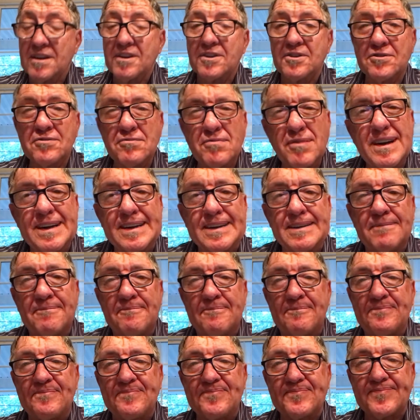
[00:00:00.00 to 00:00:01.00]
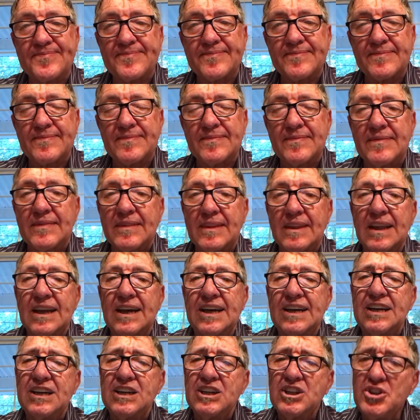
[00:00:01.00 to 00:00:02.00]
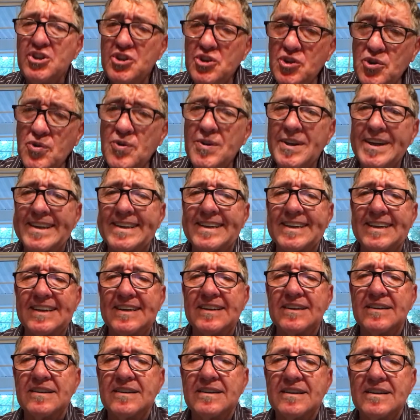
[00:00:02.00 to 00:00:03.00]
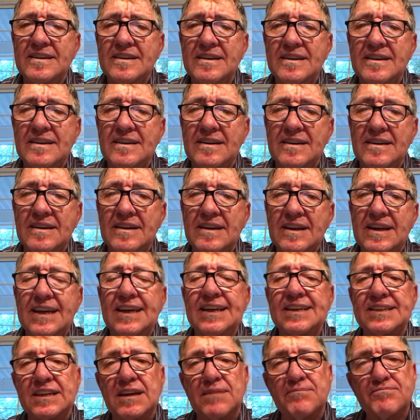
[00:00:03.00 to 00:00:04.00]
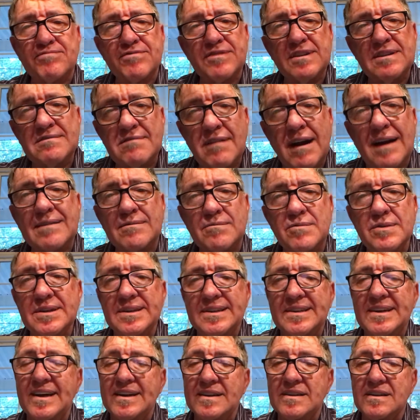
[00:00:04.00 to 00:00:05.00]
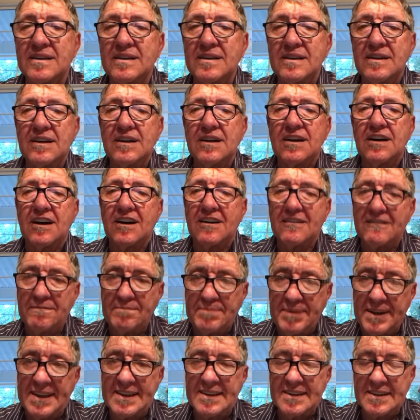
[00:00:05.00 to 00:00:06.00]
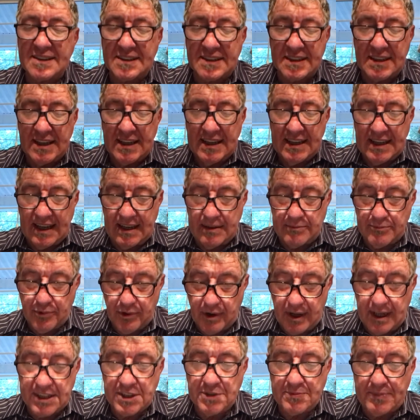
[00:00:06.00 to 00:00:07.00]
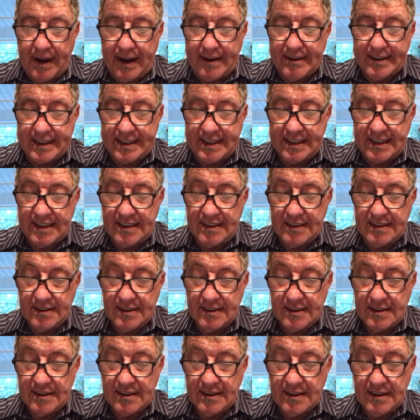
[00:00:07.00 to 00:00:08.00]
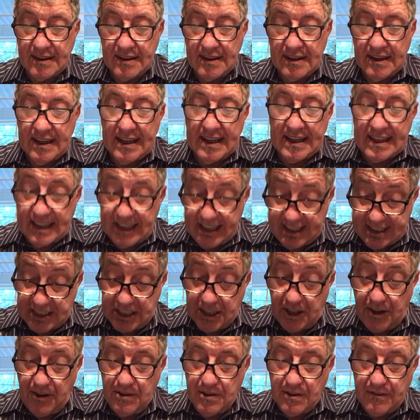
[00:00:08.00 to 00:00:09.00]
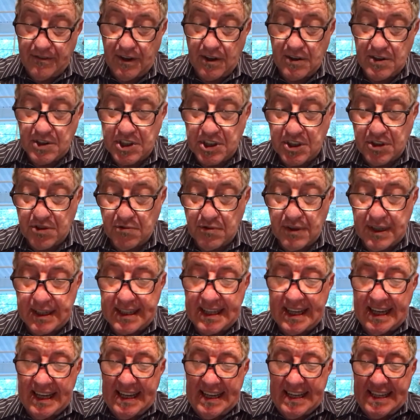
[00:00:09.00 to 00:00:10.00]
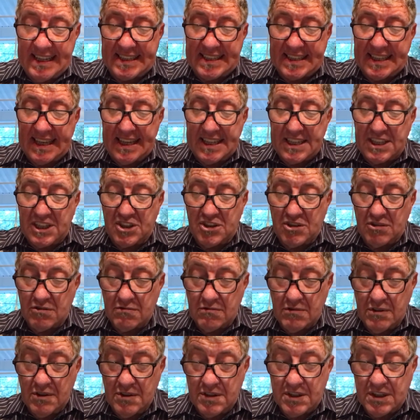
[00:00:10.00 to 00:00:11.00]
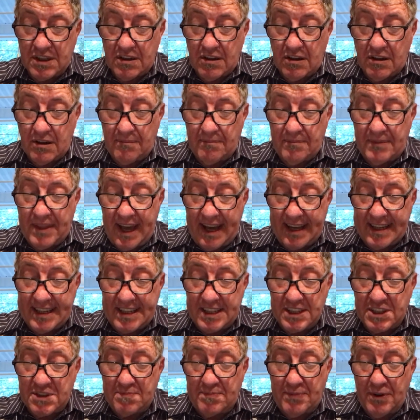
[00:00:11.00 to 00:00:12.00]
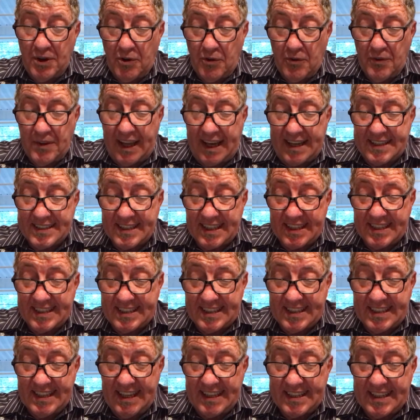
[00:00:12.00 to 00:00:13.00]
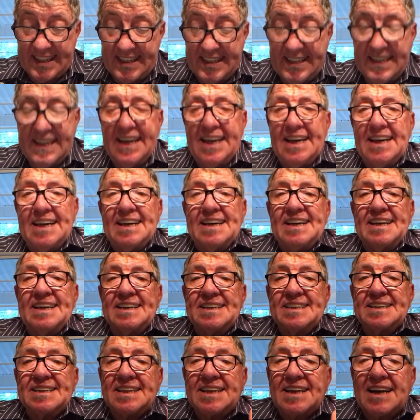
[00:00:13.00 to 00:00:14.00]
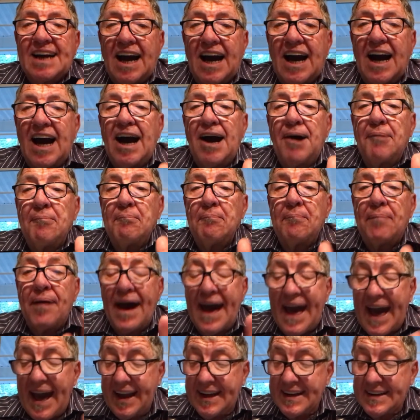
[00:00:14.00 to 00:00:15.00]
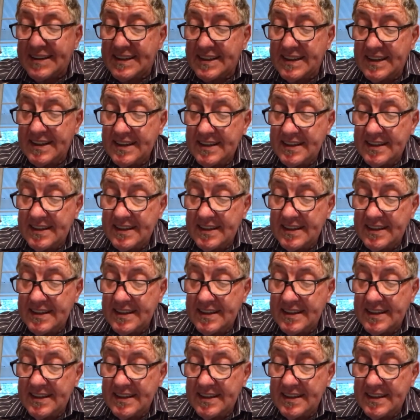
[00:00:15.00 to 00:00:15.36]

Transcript: 3, unity is a prerequisite of peace and prosperity. Let's go to verse 3. It says, Jerusalem that is built as a city is compact